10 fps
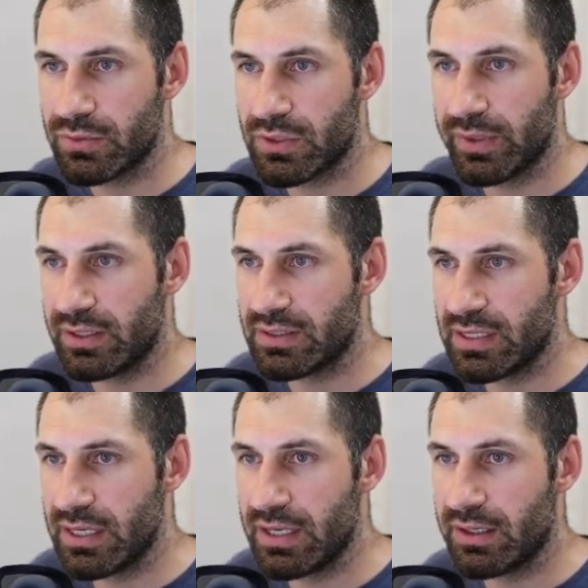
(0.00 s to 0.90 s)
So we can
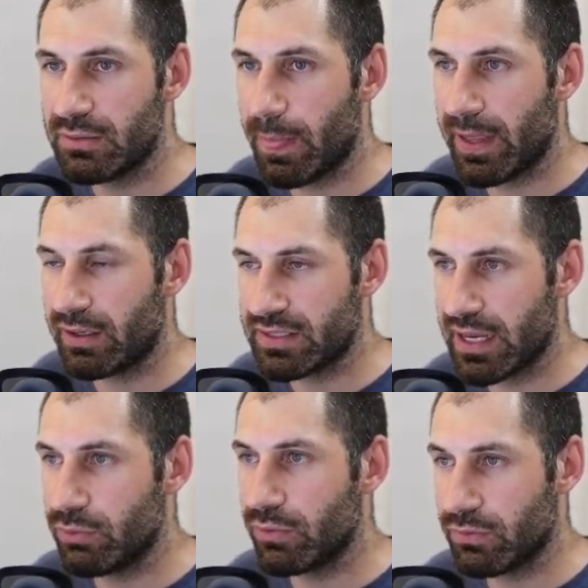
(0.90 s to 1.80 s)
see here our
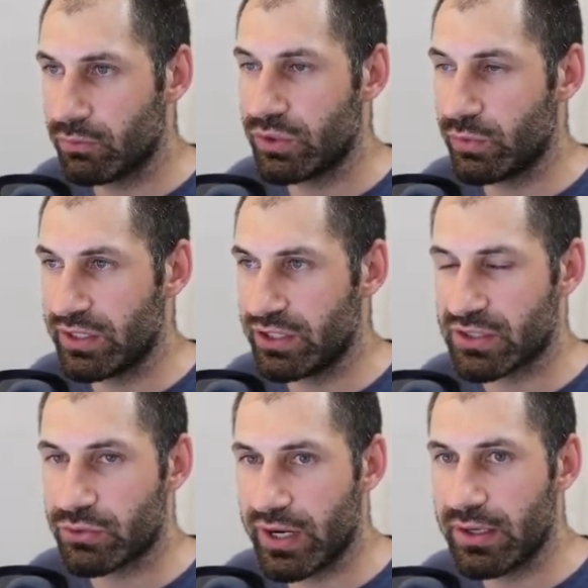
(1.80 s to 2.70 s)
table, which we just
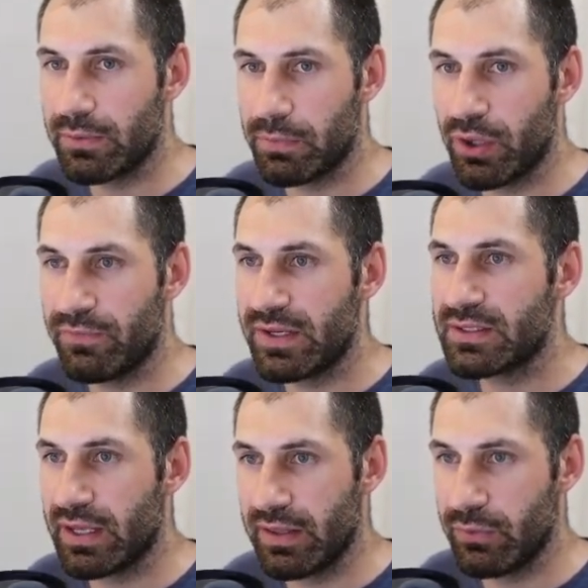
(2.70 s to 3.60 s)
created, perfect.
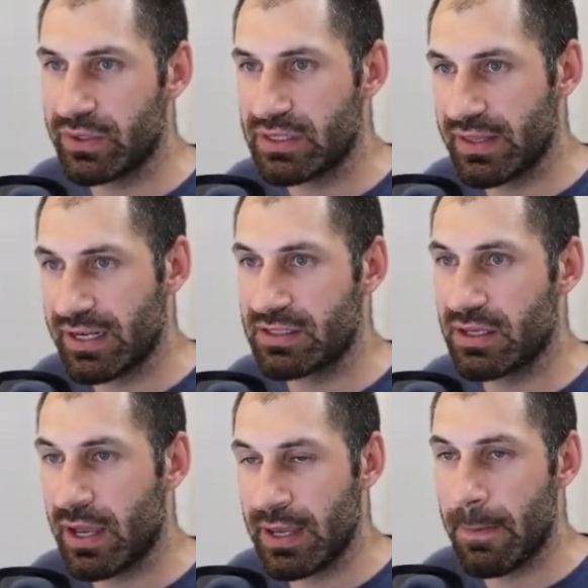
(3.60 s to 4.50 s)
And then we can see that it's
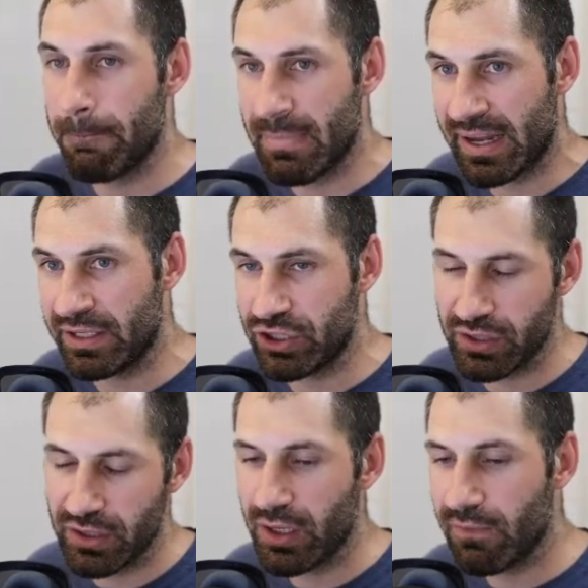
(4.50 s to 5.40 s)
a managed
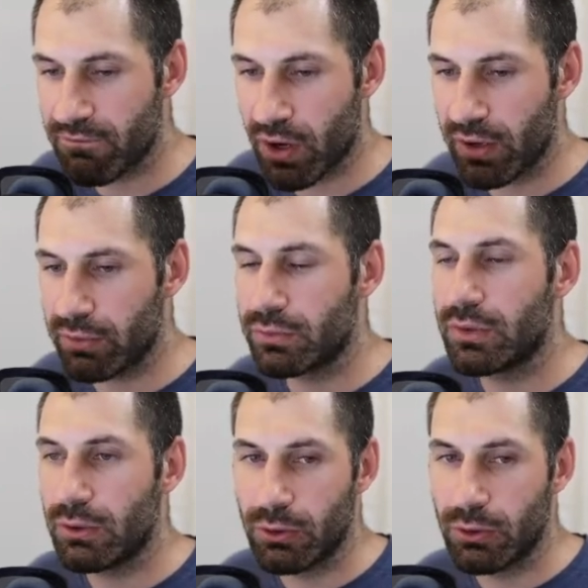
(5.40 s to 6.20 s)
file.